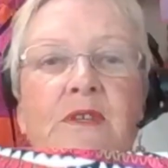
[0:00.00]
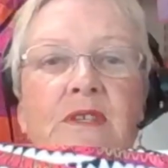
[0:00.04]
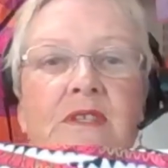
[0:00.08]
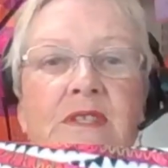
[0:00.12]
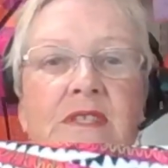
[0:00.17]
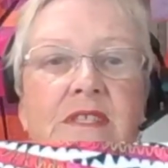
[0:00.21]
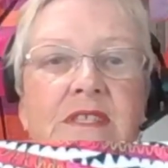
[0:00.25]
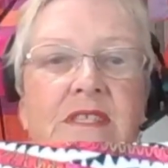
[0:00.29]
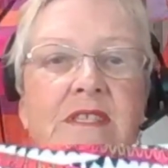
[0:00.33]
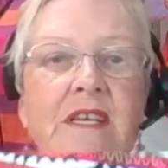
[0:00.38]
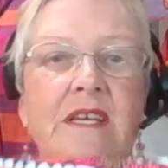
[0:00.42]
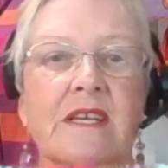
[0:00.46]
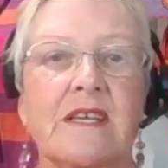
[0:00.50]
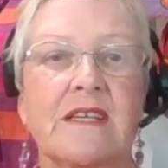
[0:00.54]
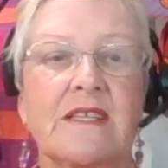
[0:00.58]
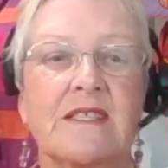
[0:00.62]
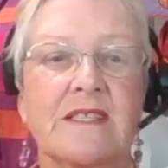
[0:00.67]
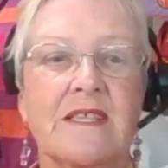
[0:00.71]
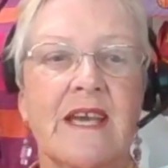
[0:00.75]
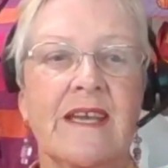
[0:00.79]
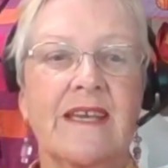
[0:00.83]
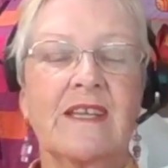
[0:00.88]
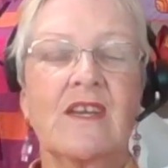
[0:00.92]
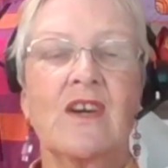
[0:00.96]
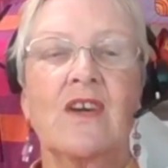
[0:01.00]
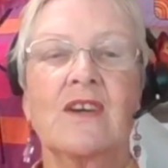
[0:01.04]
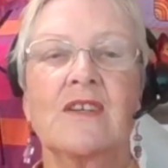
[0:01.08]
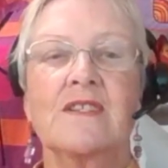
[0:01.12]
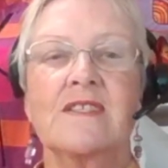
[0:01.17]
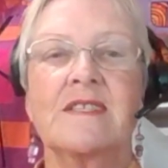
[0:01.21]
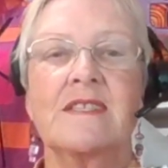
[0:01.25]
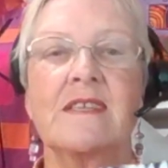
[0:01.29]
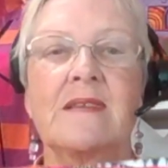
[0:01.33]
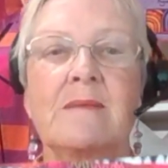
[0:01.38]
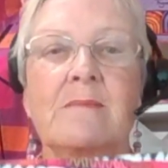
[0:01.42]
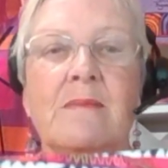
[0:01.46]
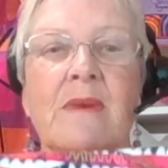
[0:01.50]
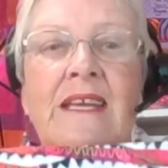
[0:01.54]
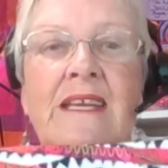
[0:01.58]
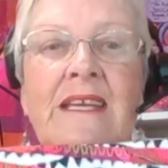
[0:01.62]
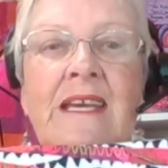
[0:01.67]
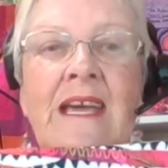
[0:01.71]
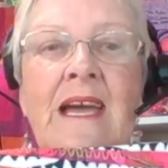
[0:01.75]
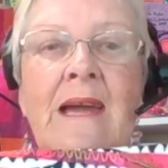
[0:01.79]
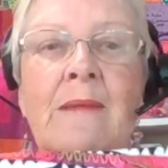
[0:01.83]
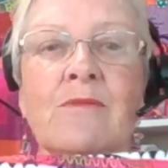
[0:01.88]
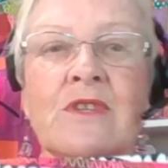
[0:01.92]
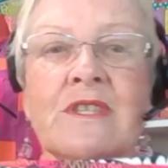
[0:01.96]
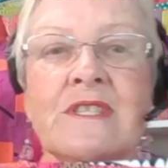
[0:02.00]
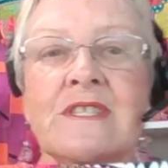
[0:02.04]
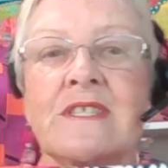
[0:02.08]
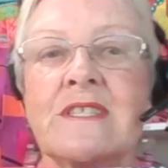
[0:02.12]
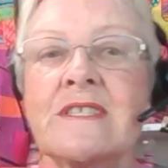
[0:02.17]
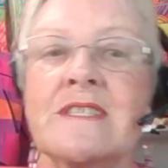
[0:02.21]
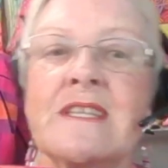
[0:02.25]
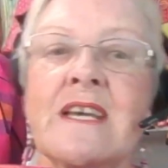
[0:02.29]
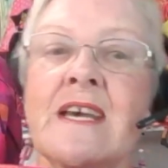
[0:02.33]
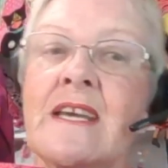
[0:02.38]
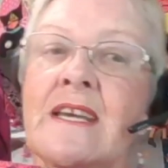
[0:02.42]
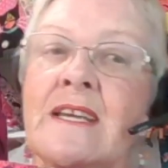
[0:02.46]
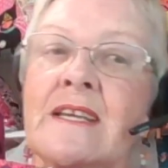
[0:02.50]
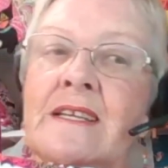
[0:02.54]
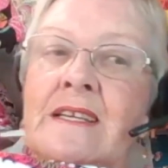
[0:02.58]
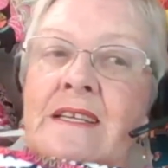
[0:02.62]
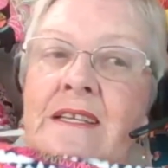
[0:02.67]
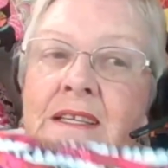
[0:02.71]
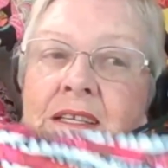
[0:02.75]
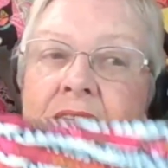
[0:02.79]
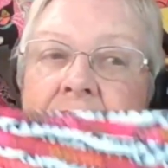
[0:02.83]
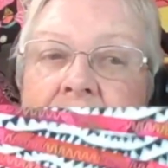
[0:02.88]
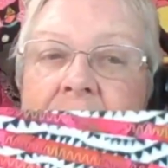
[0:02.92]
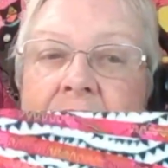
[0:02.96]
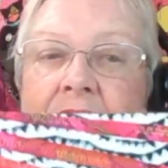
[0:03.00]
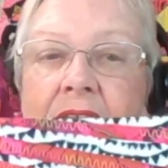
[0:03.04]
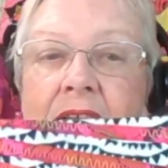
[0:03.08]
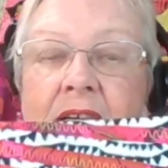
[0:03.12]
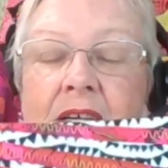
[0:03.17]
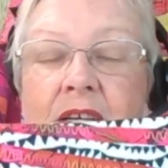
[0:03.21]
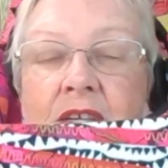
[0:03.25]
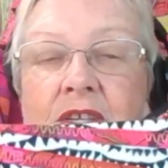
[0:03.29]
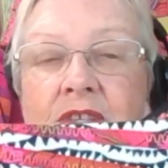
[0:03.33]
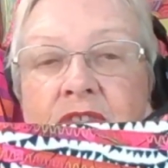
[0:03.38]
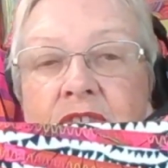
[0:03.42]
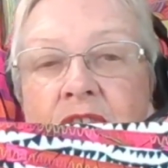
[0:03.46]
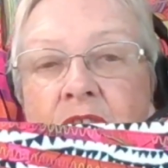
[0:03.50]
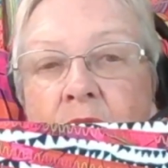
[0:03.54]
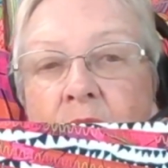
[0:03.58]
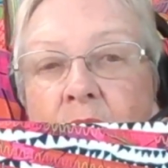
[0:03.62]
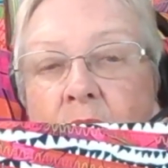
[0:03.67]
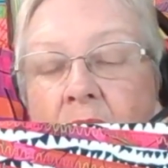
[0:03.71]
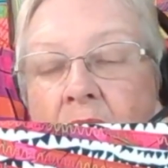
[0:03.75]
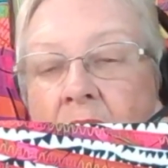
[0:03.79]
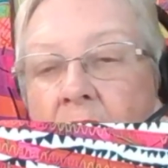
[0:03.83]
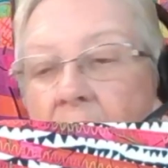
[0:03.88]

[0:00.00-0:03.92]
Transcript: can see it because I can't see my camera today. So